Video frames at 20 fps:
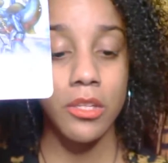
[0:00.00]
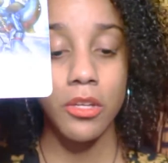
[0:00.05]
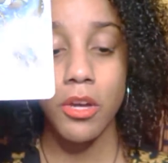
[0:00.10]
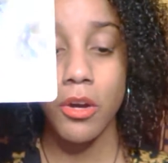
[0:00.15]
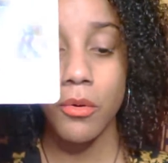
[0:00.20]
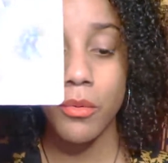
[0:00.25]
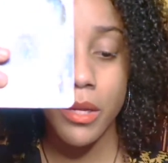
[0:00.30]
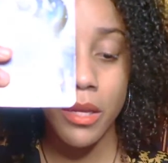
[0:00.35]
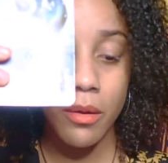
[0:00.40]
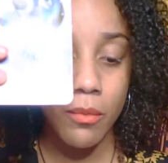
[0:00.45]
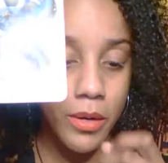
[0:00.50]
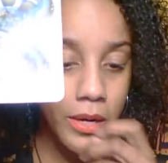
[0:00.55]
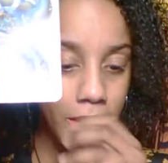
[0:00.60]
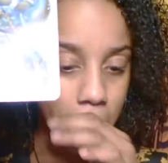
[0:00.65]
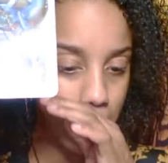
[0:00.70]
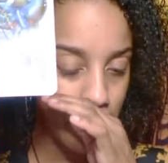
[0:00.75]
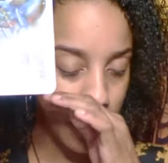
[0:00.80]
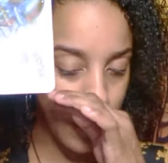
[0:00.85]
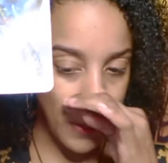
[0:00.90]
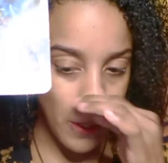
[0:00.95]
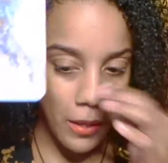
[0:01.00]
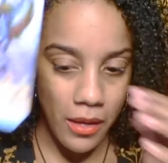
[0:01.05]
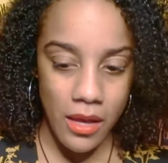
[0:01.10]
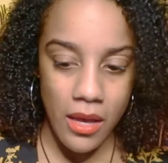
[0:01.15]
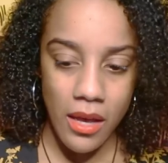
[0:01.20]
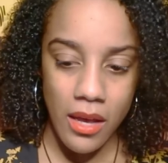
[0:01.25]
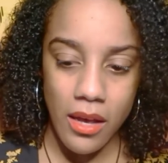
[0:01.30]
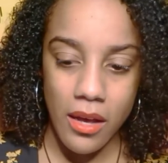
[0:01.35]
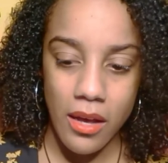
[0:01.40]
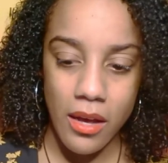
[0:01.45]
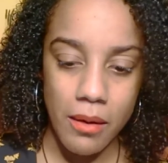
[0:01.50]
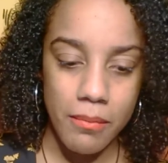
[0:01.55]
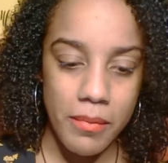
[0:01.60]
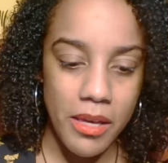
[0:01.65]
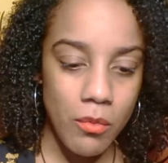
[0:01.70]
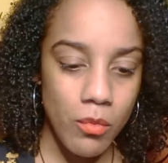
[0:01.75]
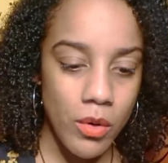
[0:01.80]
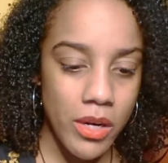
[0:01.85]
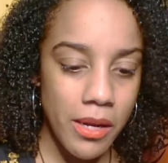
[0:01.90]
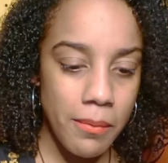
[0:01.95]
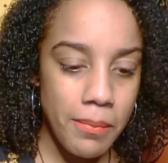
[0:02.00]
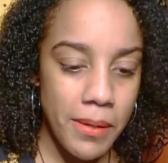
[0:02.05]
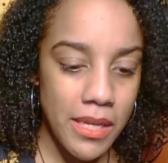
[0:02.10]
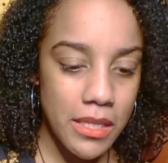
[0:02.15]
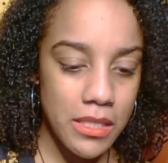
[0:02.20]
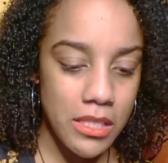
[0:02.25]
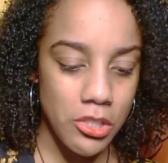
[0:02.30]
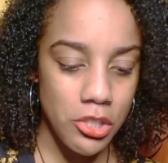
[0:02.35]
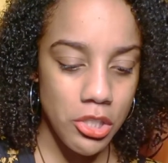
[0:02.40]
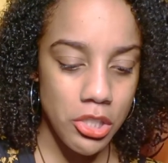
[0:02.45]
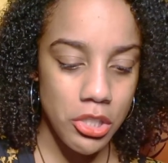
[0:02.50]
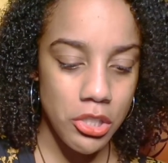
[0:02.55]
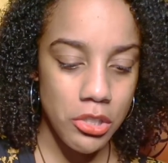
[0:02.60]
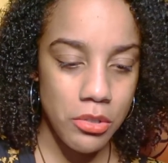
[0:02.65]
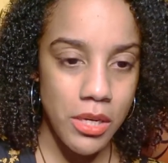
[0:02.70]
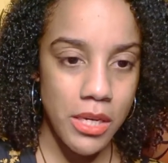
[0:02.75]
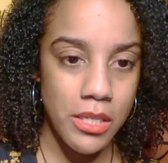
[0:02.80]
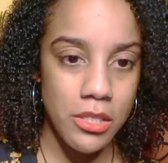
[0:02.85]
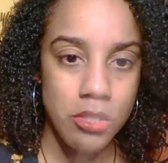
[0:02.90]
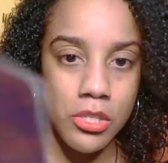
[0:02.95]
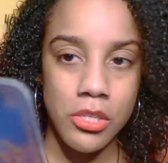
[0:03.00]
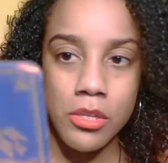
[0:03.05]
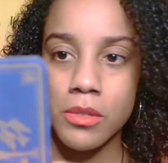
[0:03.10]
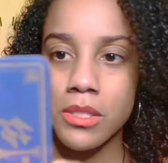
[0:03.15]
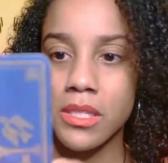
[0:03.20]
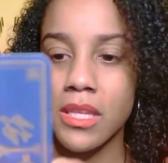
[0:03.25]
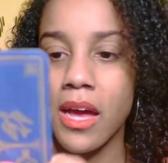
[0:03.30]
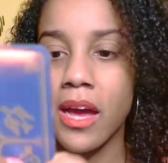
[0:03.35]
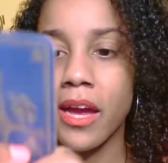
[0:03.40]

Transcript: to go anywhere um, and what i pay attention to guys too is the